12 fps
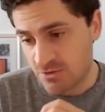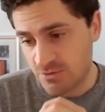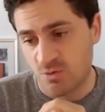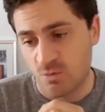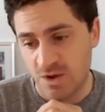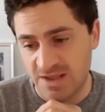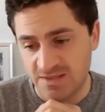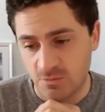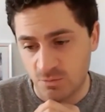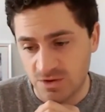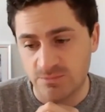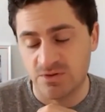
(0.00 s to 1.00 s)
the way
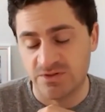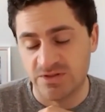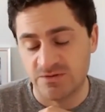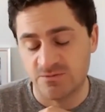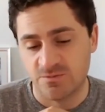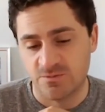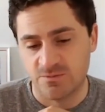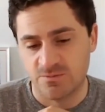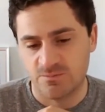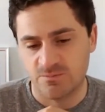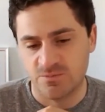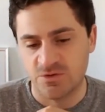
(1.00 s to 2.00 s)
that we believe
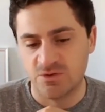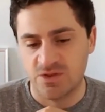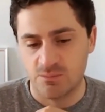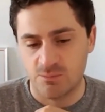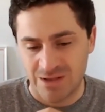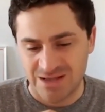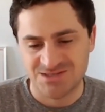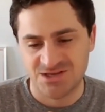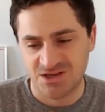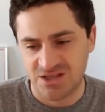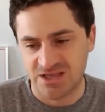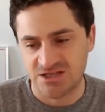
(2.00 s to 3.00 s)
you can
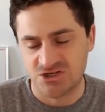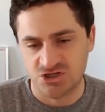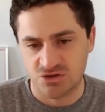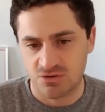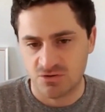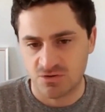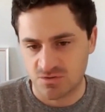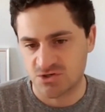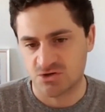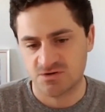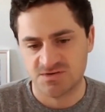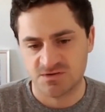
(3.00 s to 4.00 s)
best engage
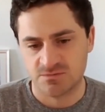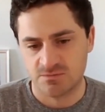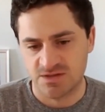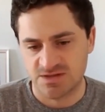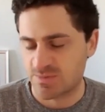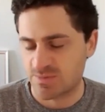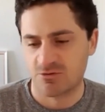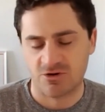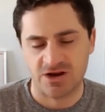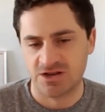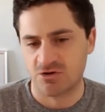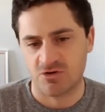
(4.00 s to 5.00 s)
users is by
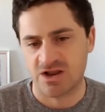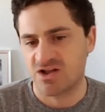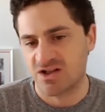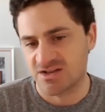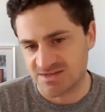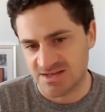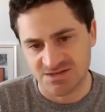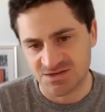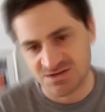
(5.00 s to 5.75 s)
creating great content.